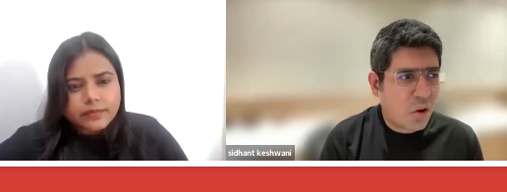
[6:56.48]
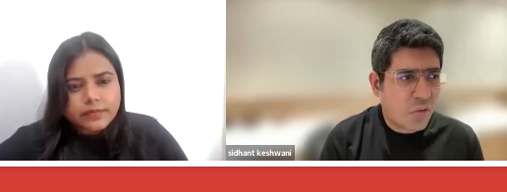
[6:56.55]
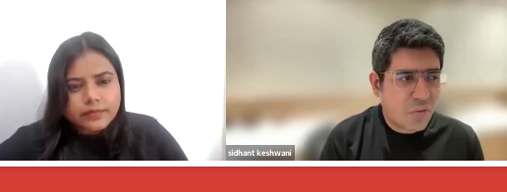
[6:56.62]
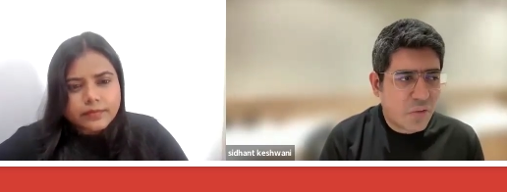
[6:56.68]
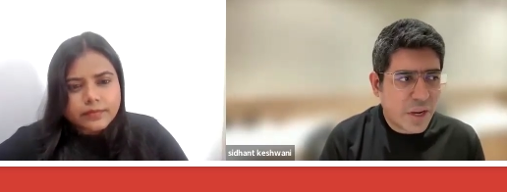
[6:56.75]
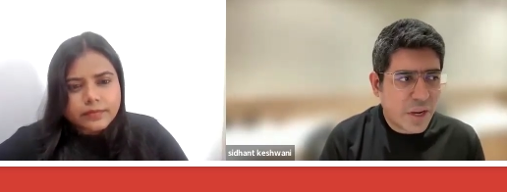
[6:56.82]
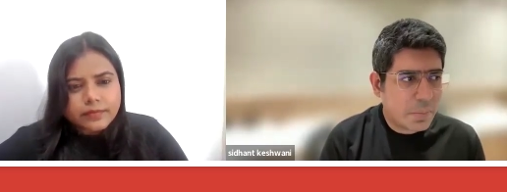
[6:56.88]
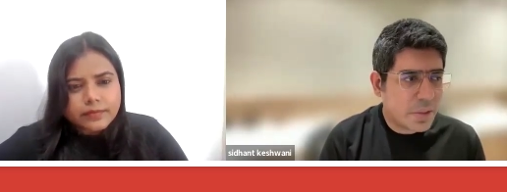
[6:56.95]

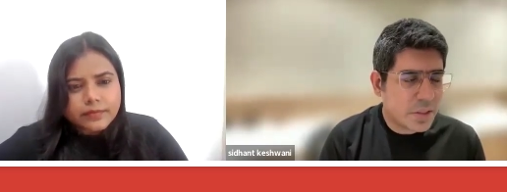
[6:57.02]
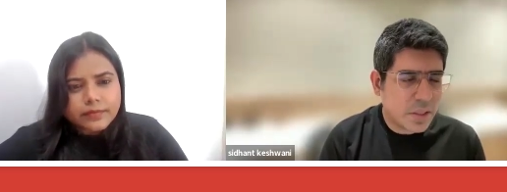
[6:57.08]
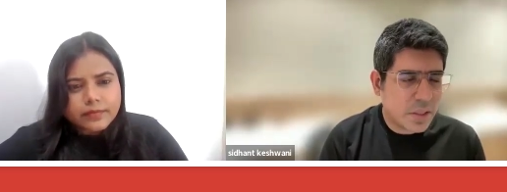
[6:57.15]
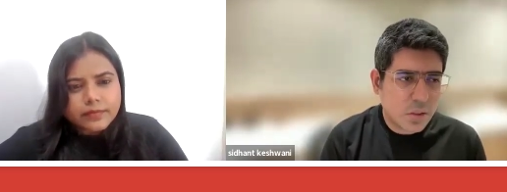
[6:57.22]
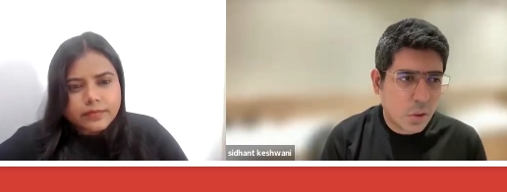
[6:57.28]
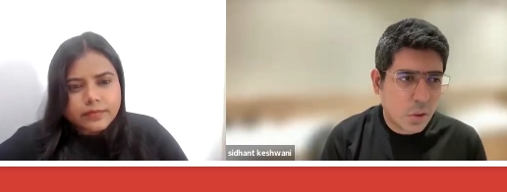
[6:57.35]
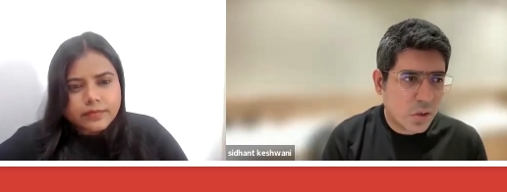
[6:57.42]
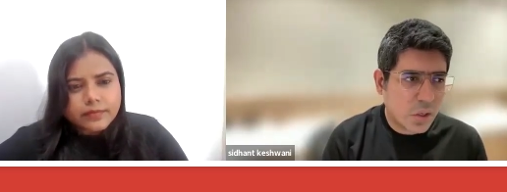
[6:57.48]
Speaker 1: offline
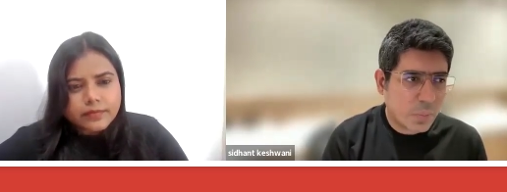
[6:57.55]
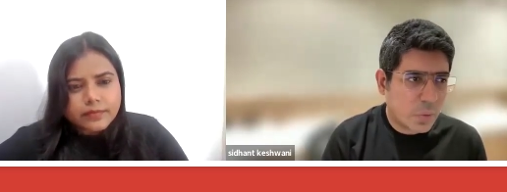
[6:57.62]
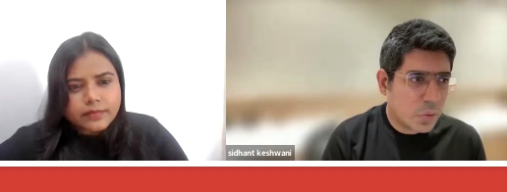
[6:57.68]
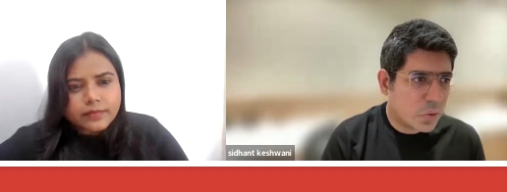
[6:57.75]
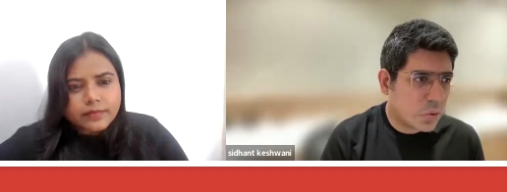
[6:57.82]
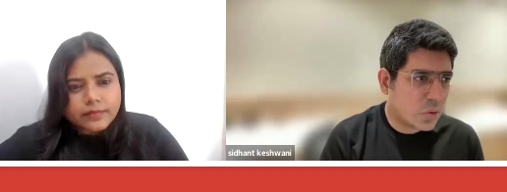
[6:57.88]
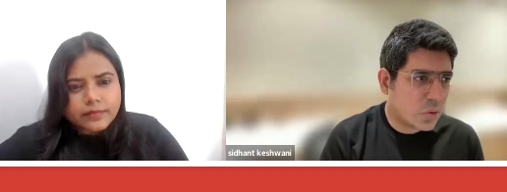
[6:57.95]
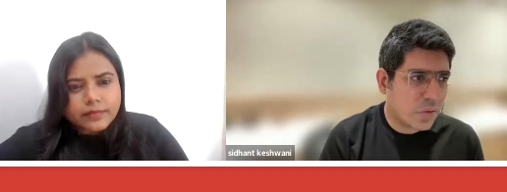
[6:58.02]
business
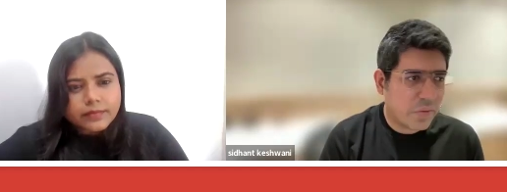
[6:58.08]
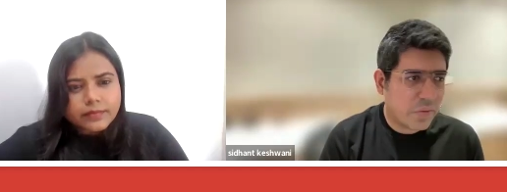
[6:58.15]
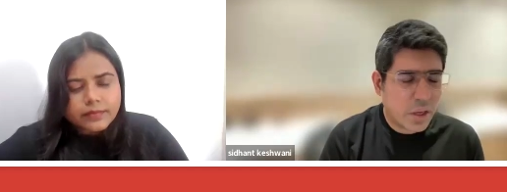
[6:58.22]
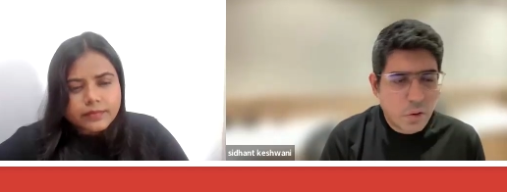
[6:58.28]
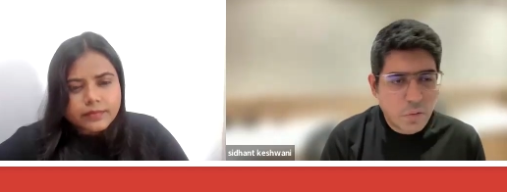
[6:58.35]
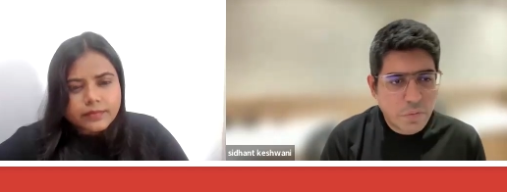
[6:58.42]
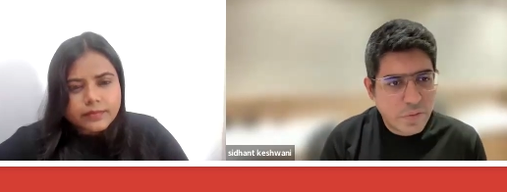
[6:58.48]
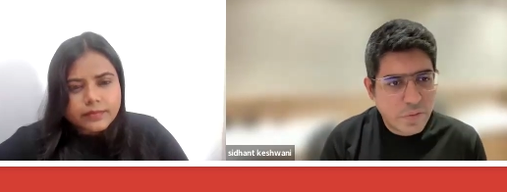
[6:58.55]
contributes to
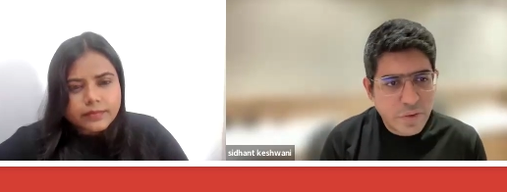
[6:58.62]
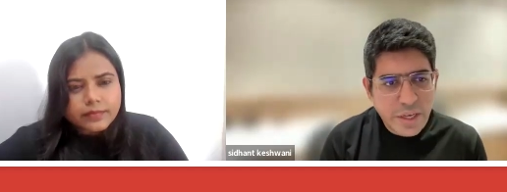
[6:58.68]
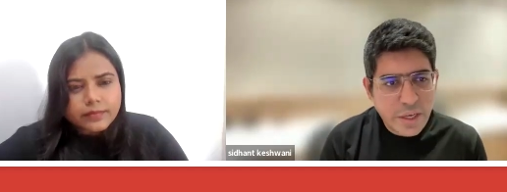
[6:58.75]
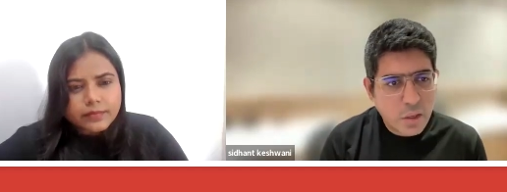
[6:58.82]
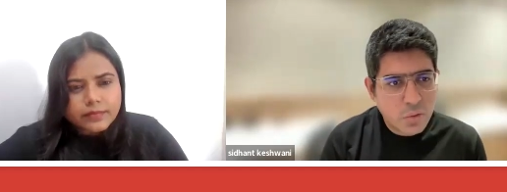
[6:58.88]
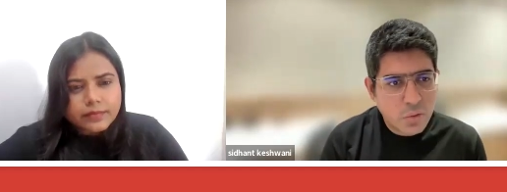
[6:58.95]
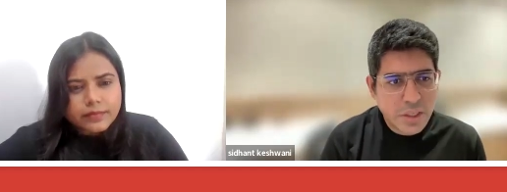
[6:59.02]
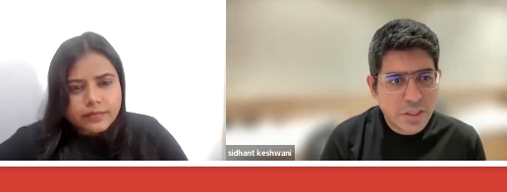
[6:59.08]
somewhere around
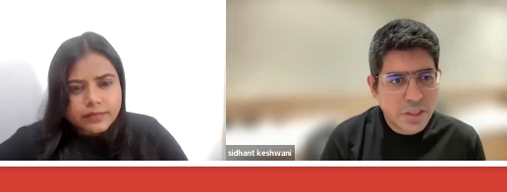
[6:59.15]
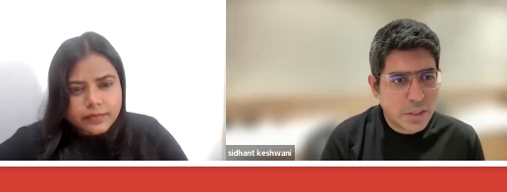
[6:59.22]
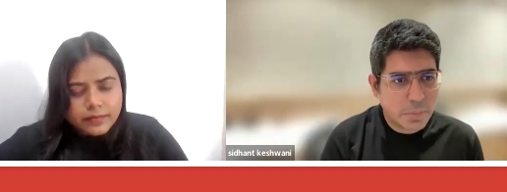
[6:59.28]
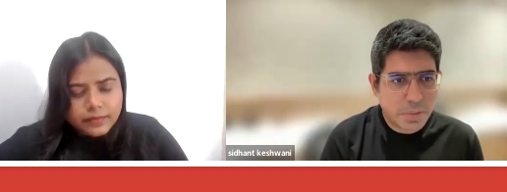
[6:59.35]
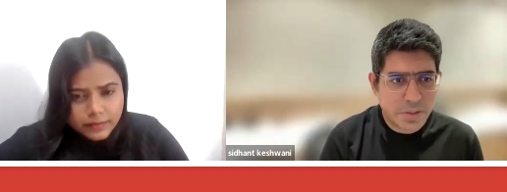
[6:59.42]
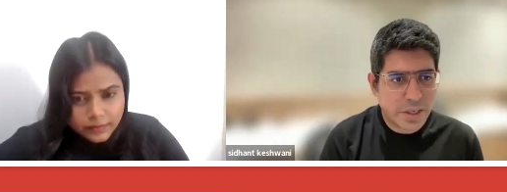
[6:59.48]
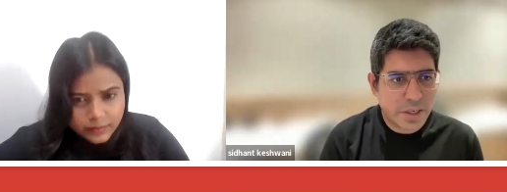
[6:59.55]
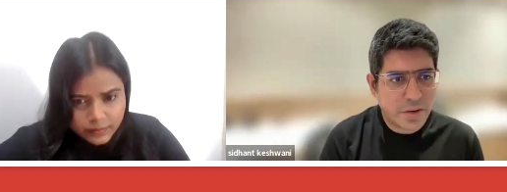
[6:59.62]
15 to
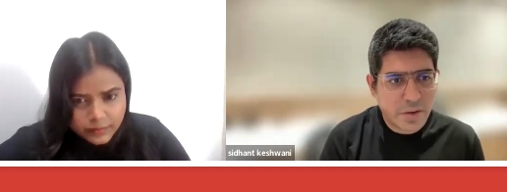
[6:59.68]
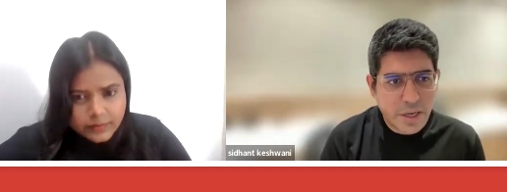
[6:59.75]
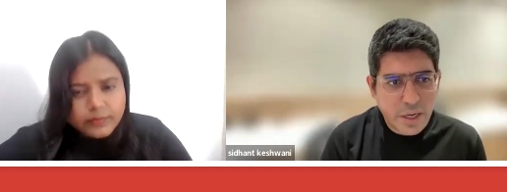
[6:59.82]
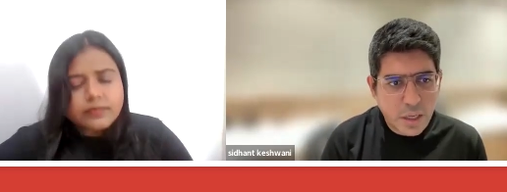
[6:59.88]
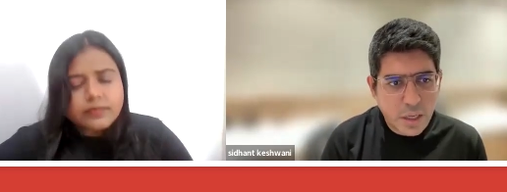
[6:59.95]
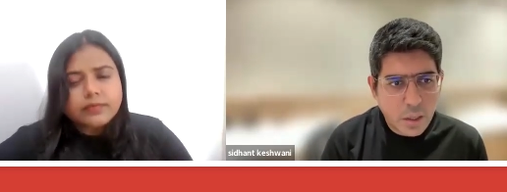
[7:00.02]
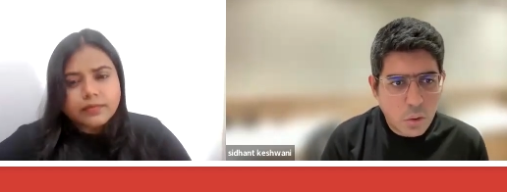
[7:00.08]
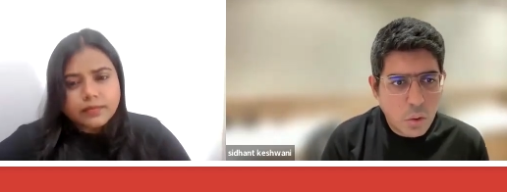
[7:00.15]
16%
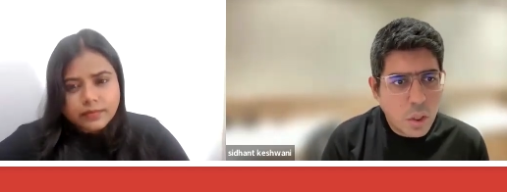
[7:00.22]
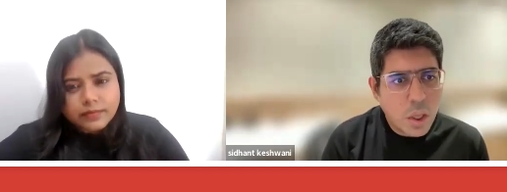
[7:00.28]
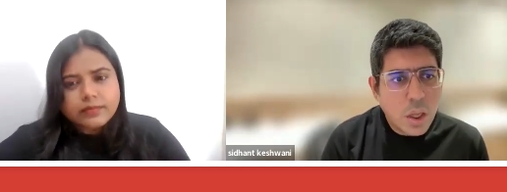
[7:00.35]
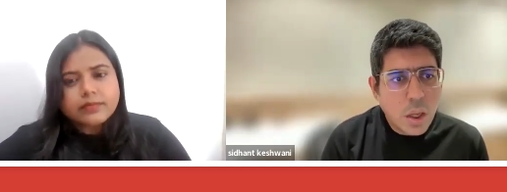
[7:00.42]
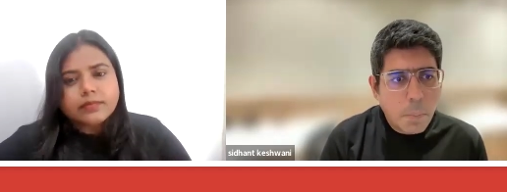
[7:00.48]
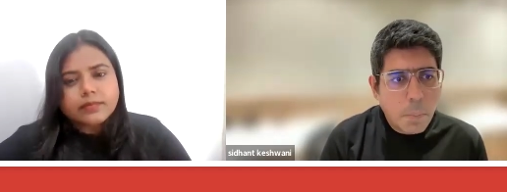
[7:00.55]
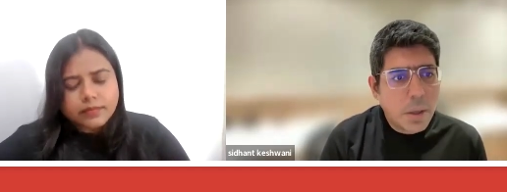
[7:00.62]
right now.